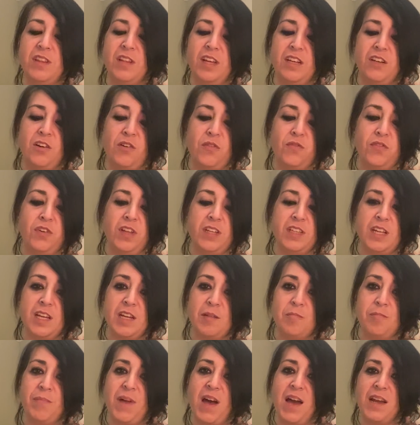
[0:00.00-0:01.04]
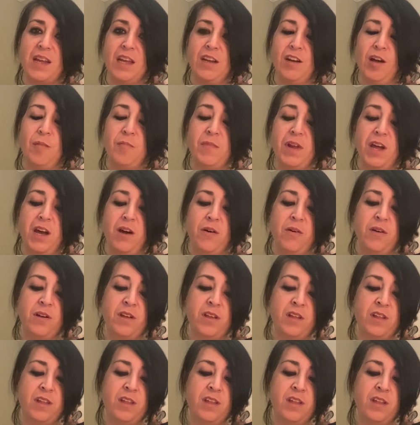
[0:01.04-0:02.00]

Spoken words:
They don't feel like they can back it up now.